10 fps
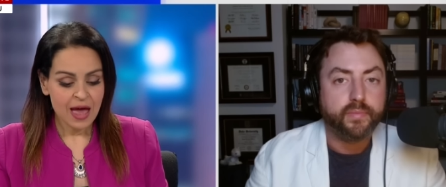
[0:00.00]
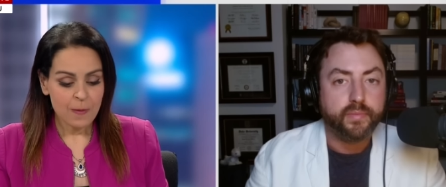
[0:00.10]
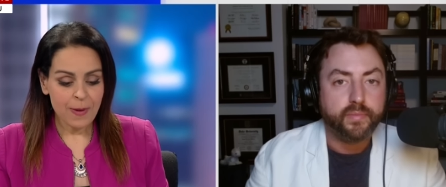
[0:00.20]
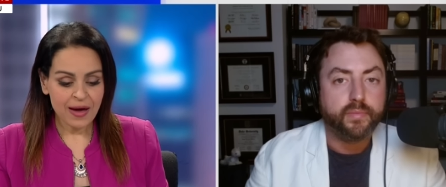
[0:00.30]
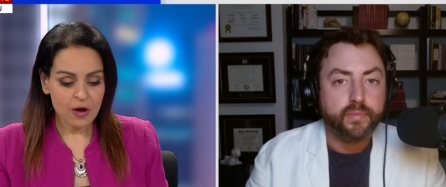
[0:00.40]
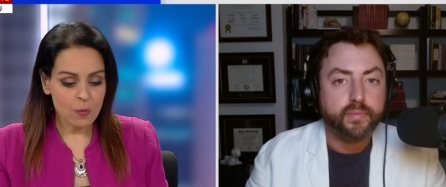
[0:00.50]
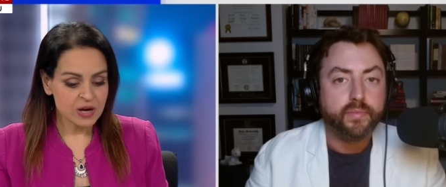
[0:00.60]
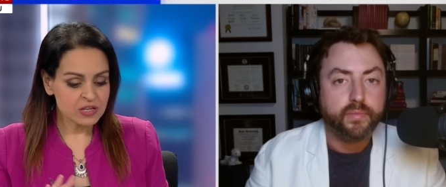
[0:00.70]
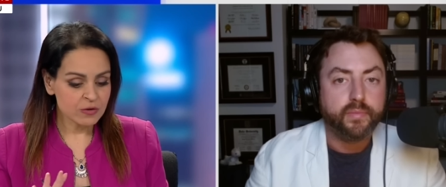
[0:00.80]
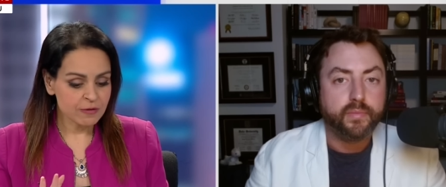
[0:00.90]
Speaker 1: But I
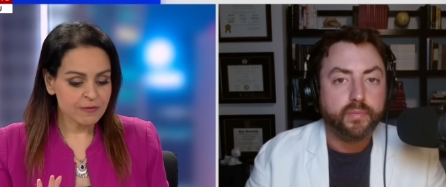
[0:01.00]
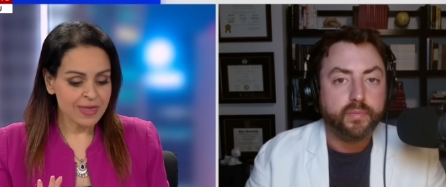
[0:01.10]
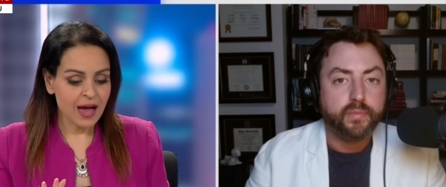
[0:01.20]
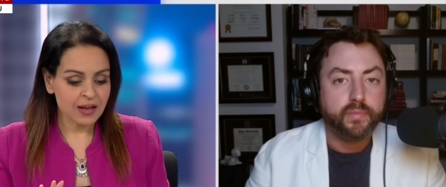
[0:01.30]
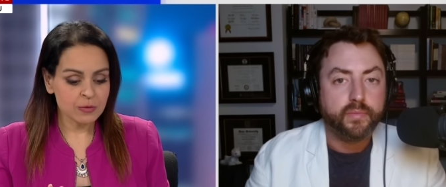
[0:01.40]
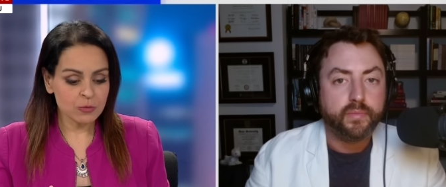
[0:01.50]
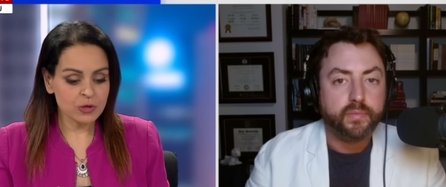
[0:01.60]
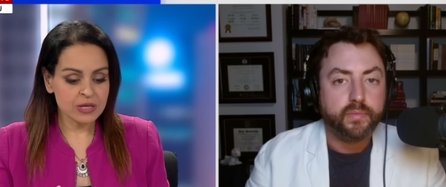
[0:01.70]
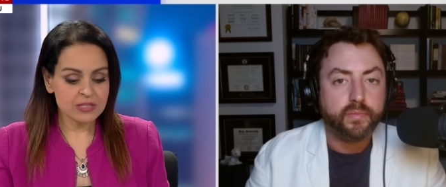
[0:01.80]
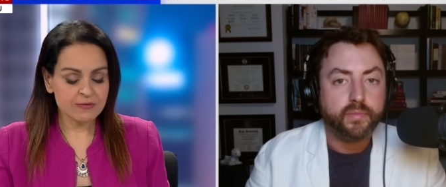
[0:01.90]
wonder if the honeymoon
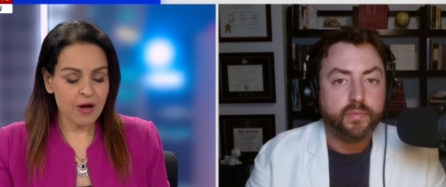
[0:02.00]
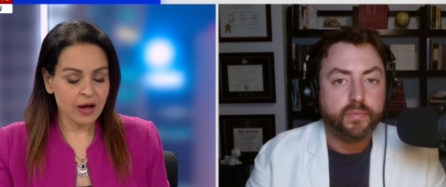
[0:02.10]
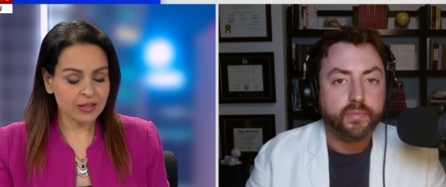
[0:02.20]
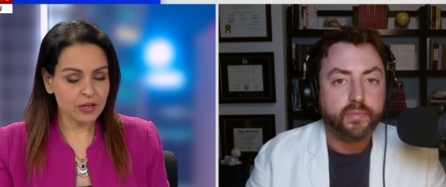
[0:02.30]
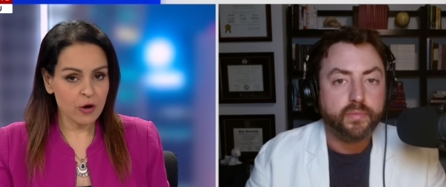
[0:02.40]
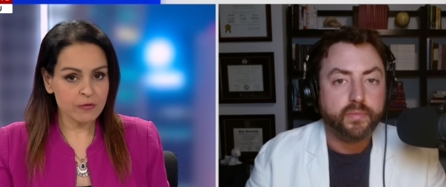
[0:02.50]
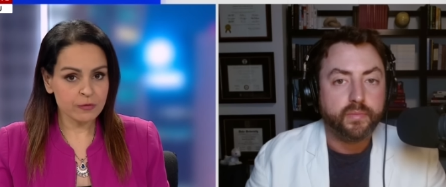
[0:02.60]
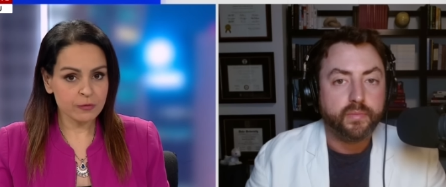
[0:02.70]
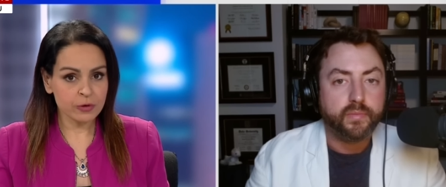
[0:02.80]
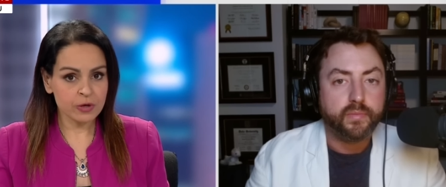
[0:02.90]
is finally over
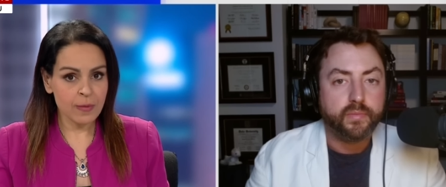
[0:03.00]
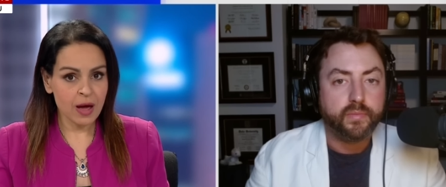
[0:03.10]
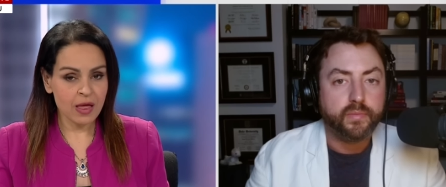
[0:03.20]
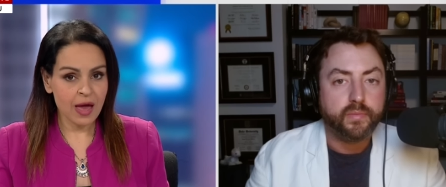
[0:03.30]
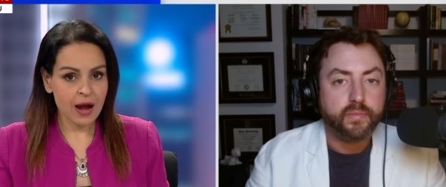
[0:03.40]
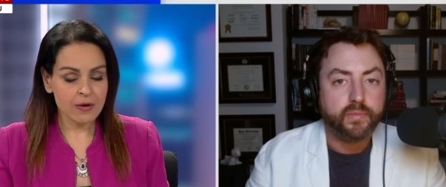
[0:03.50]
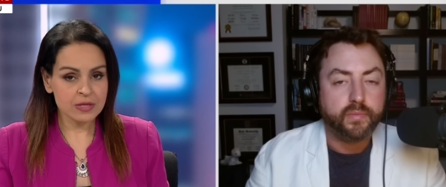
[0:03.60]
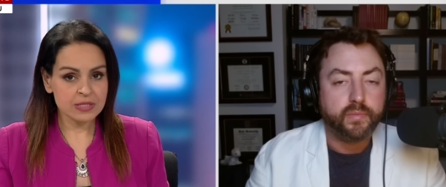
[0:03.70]
for Kamala Harris. A